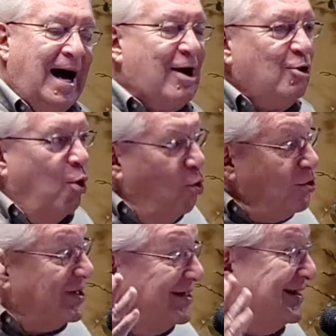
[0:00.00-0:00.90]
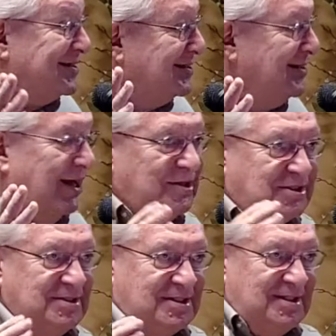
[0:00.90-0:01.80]
Our organist, now
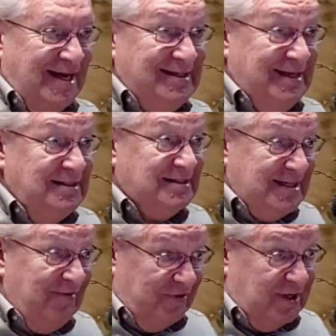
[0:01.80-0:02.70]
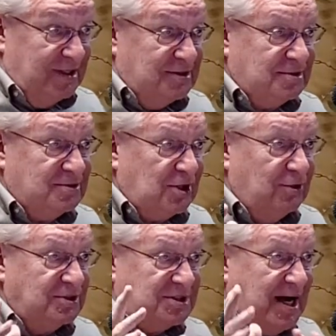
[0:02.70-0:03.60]
this is the 1970s,
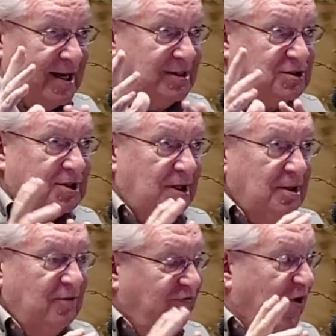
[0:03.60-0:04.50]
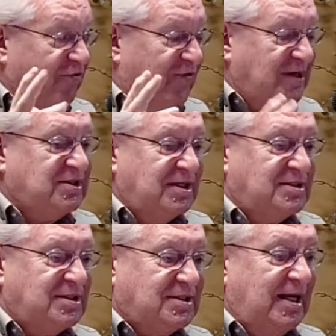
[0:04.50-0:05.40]
so it's not as far-fetched
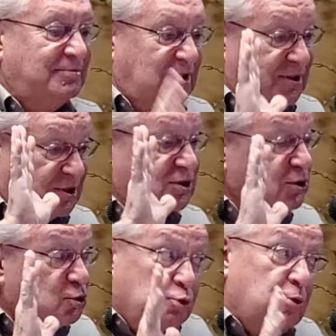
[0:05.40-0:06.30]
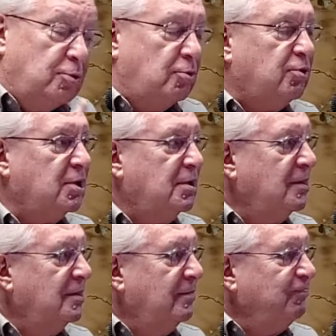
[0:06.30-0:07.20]
as it seems, and this is the truth.
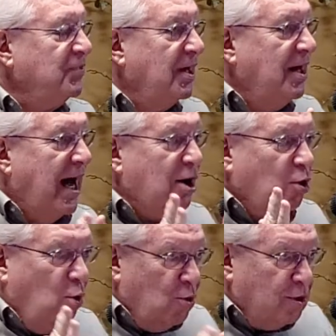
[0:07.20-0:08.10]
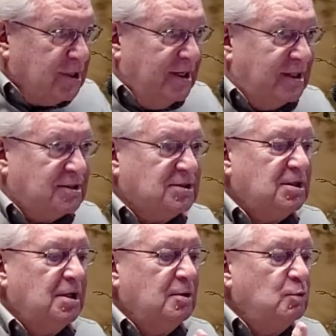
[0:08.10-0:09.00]
Our organist
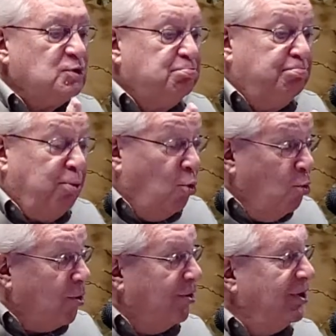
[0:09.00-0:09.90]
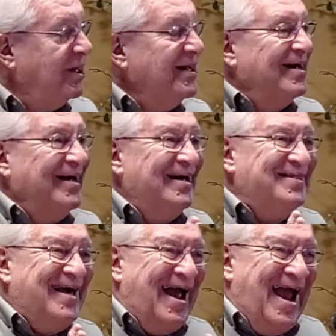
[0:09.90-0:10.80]
was born
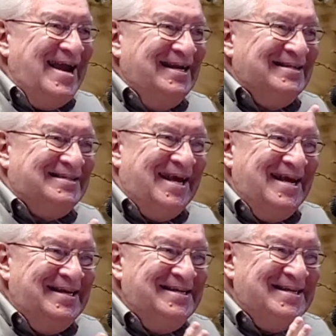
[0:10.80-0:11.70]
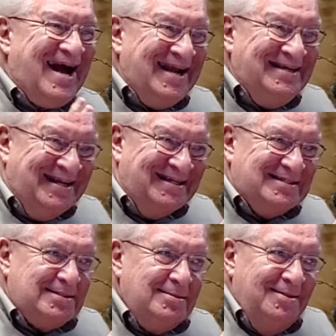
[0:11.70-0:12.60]
in the
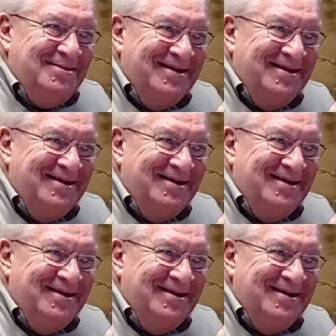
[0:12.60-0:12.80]
1890s.